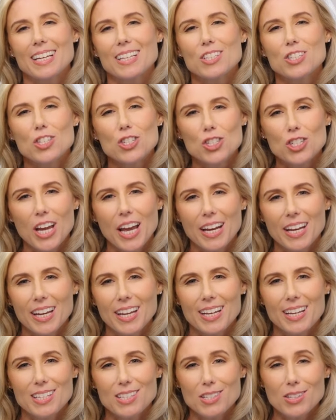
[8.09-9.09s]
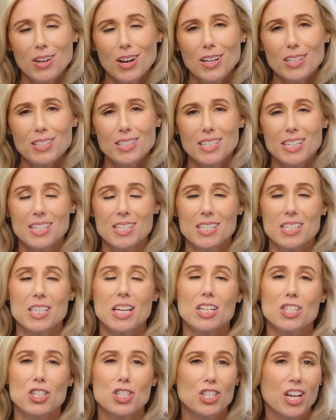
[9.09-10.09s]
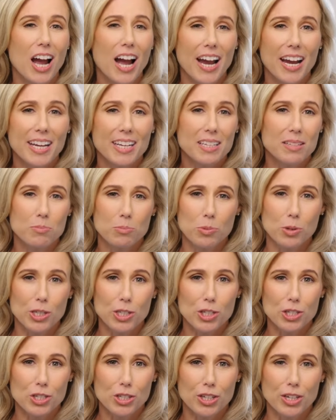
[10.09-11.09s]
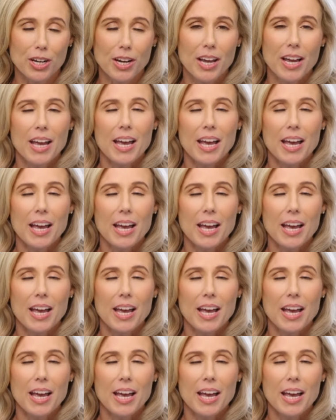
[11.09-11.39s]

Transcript: it's shedding, it's lost its shine and moisture.